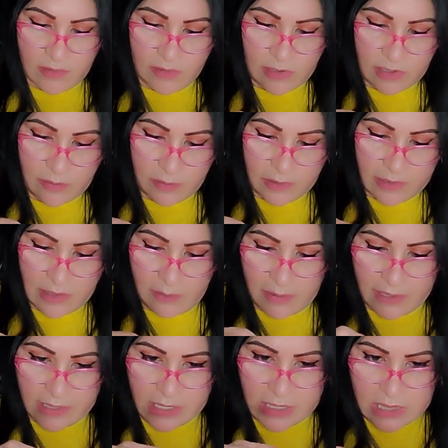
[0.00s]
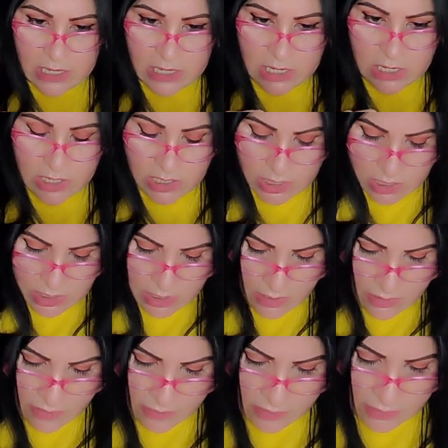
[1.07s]
try to put that back in there
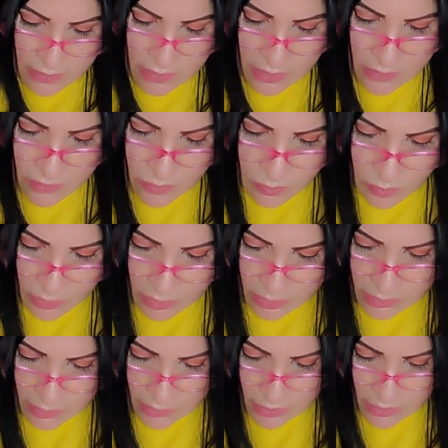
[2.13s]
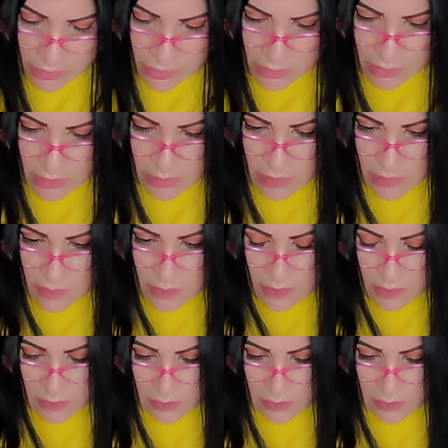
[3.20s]
so this one it is